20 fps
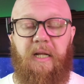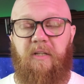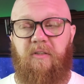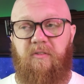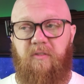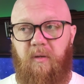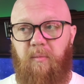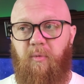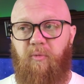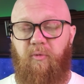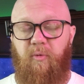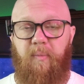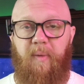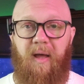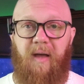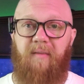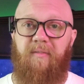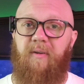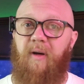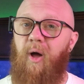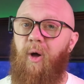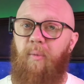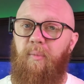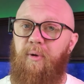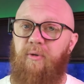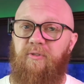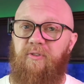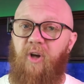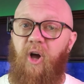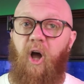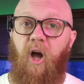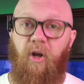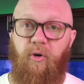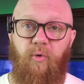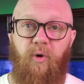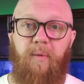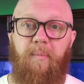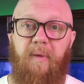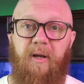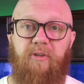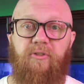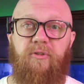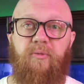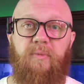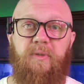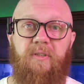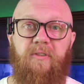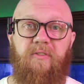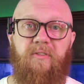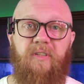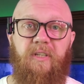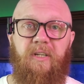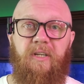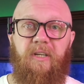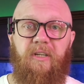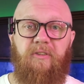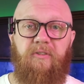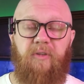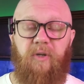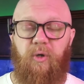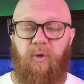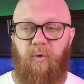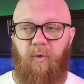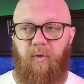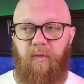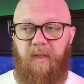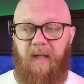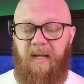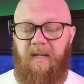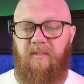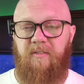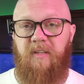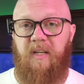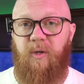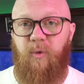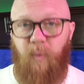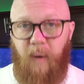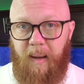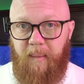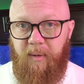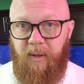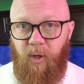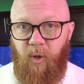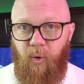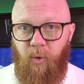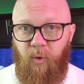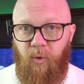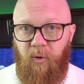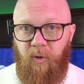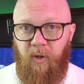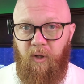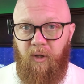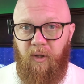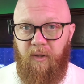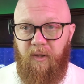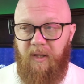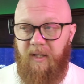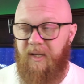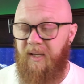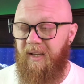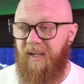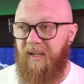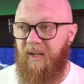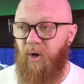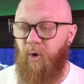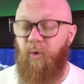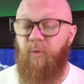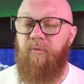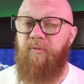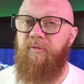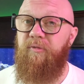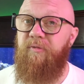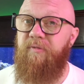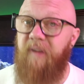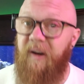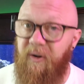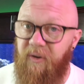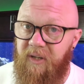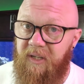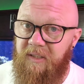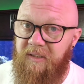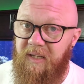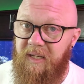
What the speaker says: And some of them have almost 100 measurements. So that is a rabbit hole that can go very